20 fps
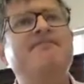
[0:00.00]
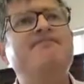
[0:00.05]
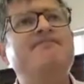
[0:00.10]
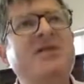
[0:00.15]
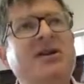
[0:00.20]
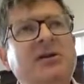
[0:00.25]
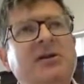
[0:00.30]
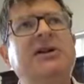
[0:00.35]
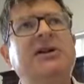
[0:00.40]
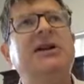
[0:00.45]

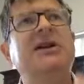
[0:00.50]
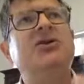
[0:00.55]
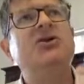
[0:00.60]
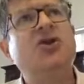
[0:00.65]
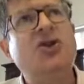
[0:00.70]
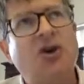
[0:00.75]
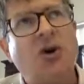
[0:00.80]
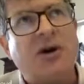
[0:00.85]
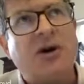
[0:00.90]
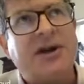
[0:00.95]
building
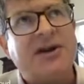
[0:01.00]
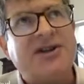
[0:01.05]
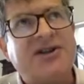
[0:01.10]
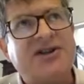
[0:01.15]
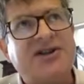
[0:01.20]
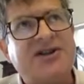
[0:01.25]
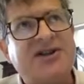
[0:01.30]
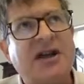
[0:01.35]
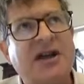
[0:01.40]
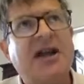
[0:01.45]

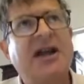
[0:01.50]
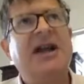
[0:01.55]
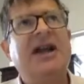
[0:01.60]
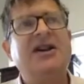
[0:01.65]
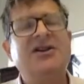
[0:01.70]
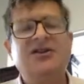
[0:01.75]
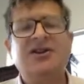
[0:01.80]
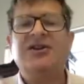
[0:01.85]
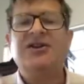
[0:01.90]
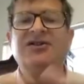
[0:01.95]
choice
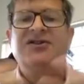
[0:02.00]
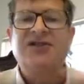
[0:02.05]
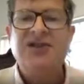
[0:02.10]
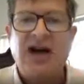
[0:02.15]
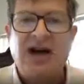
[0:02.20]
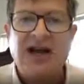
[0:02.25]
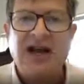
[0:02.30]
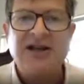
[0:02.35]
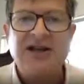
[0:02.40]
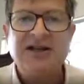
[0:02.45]
into the
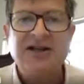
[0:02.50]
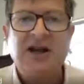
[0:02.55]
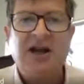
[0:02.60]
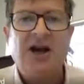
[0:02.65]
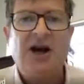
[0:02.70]
diet